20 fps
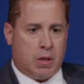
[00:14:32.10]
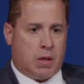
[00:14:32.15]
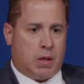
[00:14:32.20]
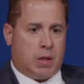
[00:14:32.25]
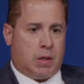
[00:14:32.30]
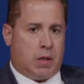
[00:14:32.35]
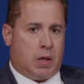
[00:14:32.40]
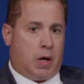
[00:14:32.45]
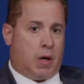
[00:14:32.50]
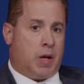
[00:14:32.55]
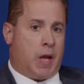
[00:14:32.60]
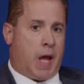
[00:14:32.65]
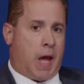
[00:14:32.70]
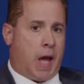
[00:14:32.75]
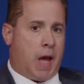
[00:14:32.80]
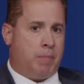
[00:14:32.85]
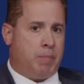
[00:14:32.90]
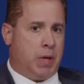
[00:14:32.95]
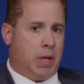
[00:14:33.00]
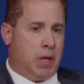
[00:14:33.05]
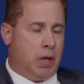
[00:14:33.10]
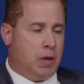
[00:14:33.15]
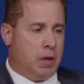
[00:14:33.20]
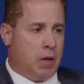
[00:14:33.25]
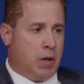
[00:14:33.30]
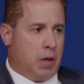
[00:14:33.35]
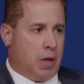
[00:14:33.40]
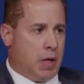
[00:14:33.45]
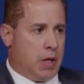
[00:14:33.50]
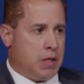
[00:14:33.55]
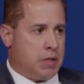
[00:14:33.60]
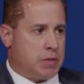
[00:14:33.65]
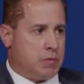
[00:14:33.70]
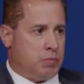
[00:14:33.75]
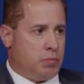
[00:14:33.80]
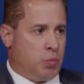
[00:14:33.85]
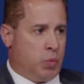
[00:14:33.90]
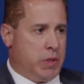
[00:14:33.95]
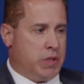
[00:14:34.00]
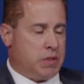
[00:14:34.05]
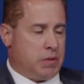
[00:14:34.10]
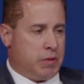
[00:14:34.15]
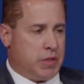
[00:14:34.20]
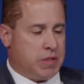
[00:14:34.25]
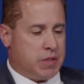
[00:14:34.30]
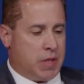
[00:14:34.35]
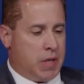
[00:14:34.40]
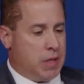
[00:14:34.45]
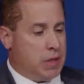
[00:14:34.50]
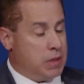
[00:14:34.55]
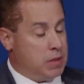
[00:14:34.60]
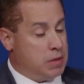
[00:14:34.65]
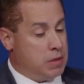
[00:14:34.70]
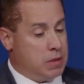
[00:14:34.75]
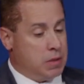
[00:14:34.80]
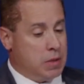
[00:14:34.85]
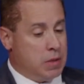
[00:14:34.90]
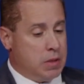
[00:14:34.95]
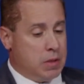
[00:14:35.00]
unhappy, as recently stated,